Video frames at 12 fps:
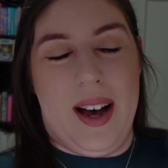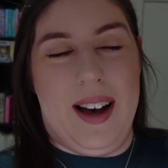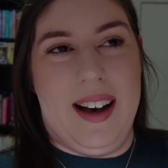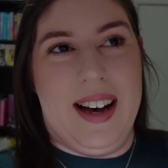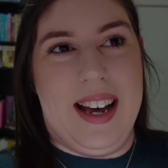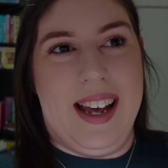
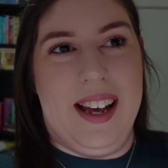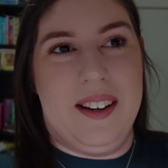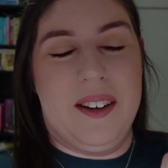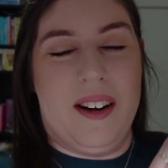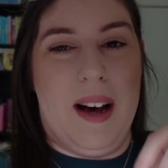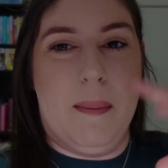I
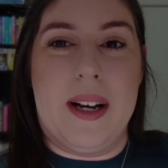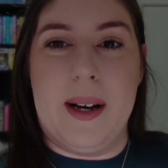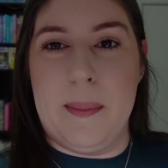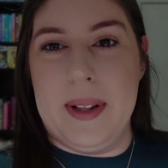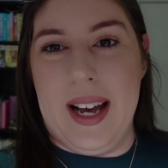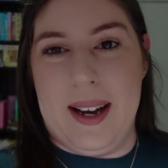got up a
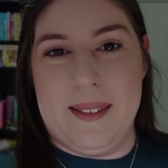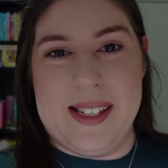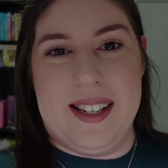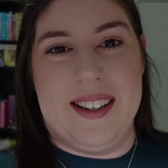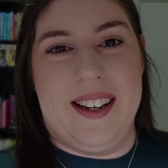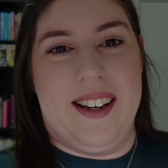couple hours
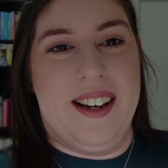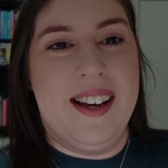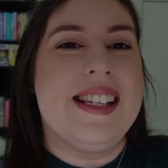ago.